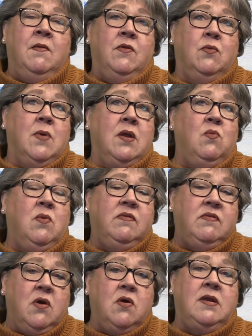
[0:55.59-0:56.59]
The run will
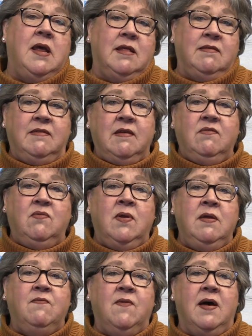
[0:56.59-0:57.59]
start at
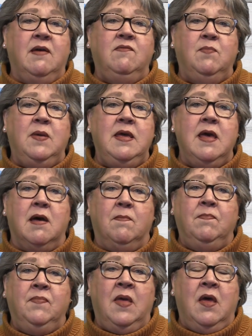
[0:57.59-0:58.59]
6:25
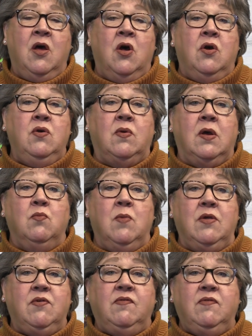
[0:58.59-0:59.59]
p.m. You can
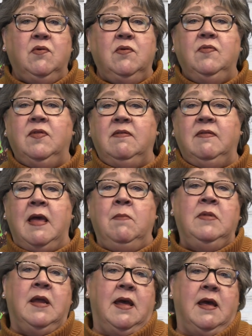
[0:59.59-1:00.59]
register the
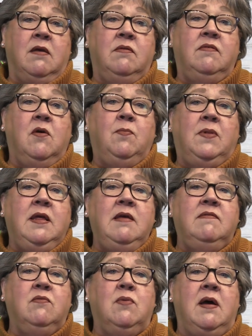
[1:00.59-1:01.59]
same day, so
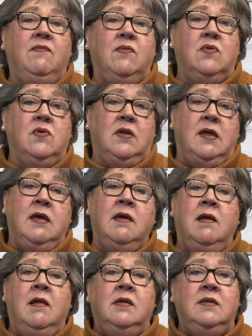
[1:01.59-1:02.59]
please arrive early
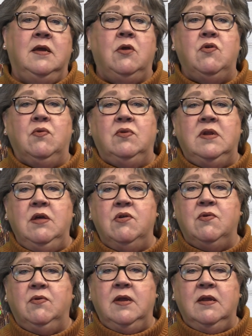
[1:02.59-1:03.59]
to get your
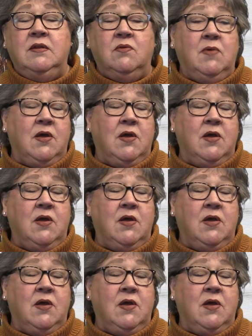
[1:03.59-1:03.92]
t-shirt and to